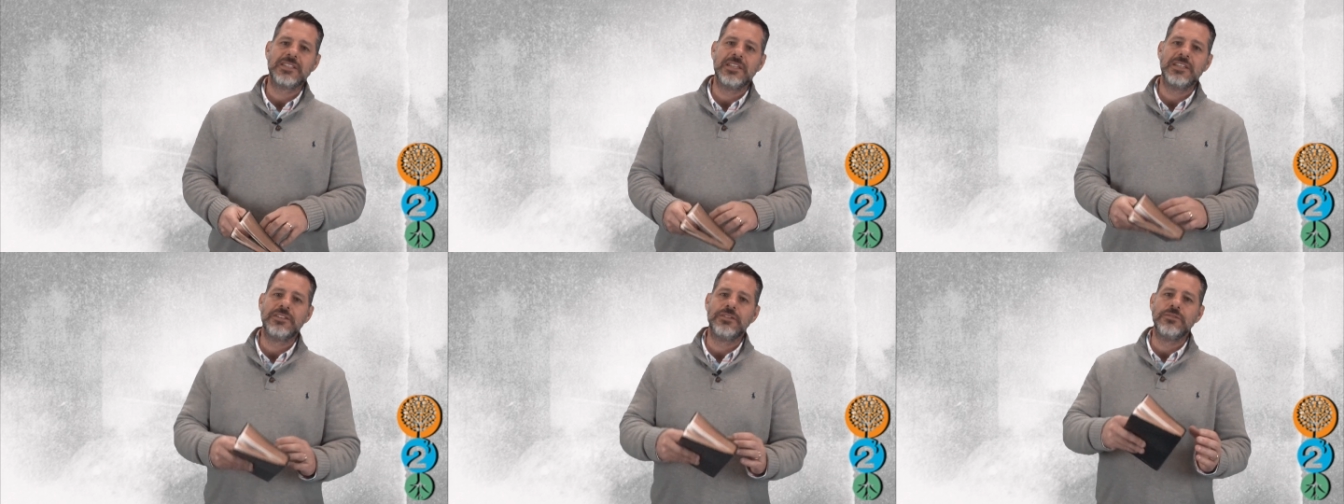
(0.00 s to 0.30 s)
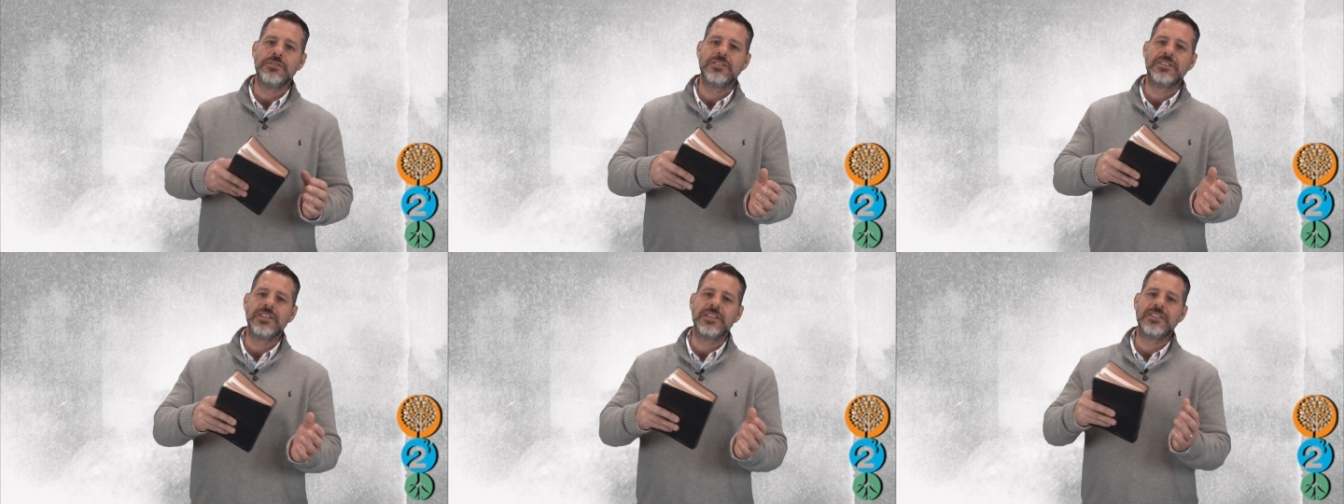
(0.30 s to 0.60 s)
into
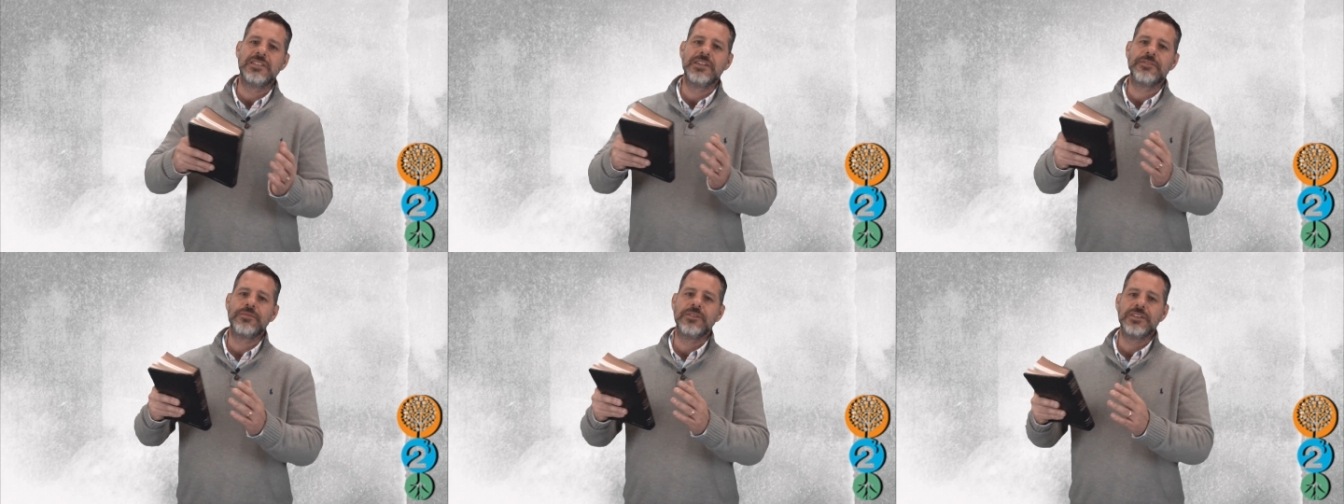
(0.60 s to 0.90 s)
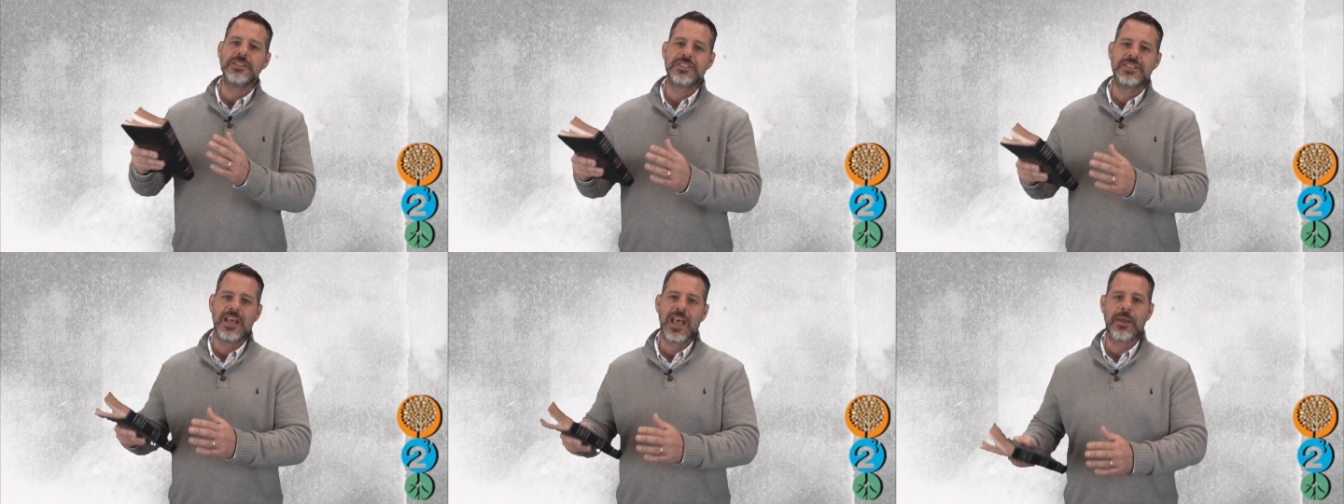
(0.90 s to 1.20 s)
6
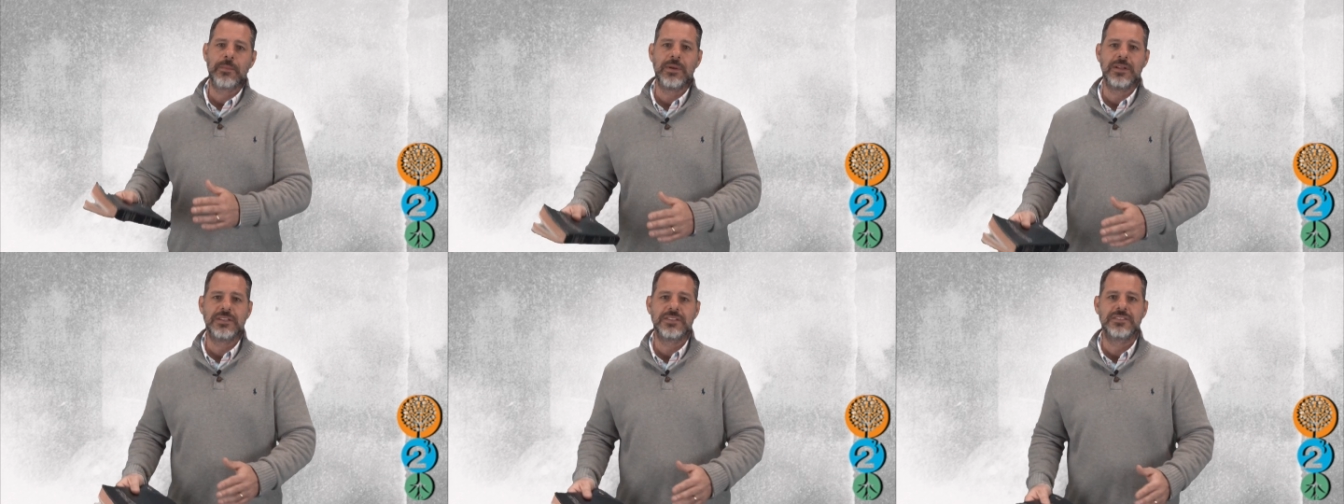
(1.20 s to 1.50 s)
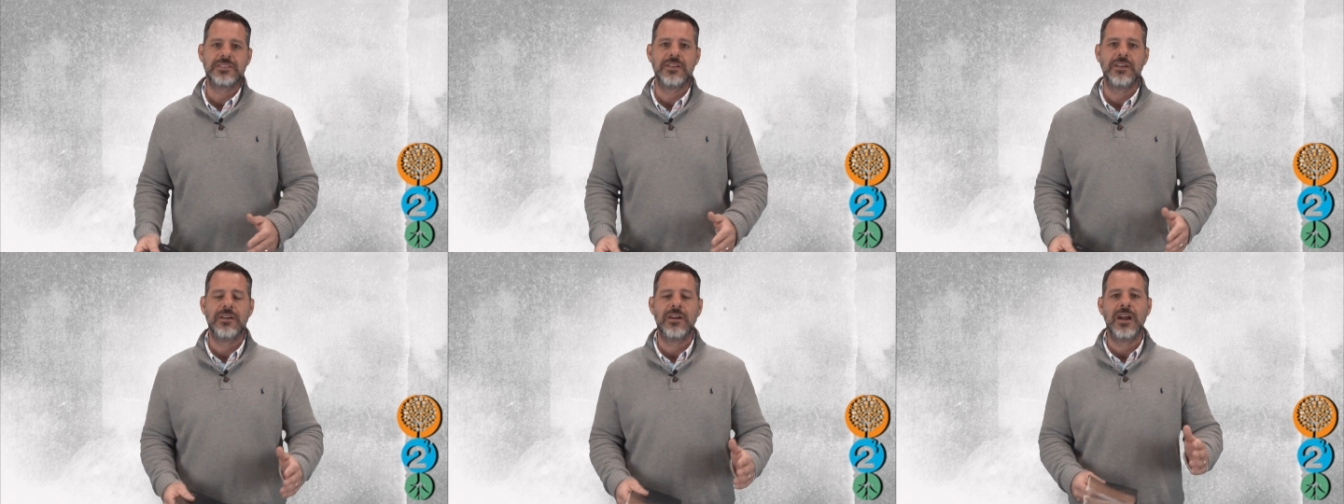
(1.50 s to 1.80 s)
different
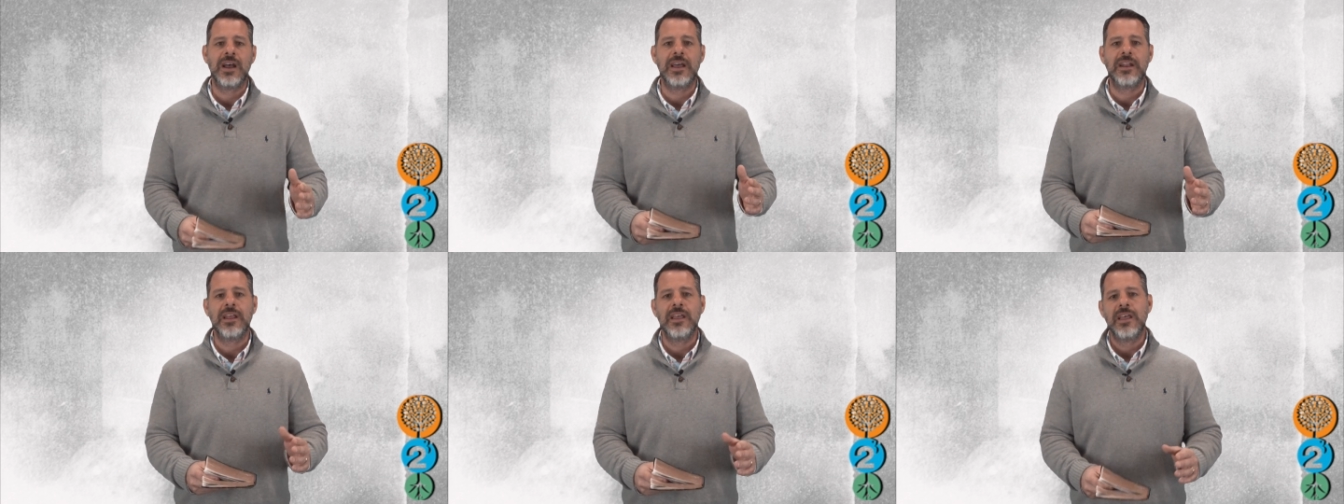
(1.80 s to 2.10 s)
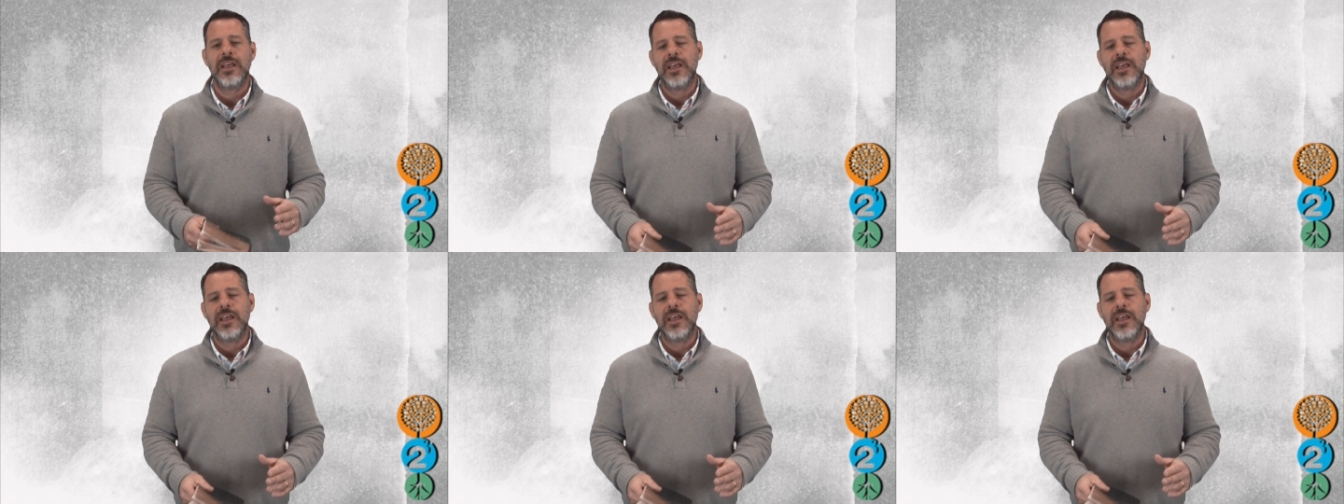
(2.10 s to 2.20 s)
segments, all right?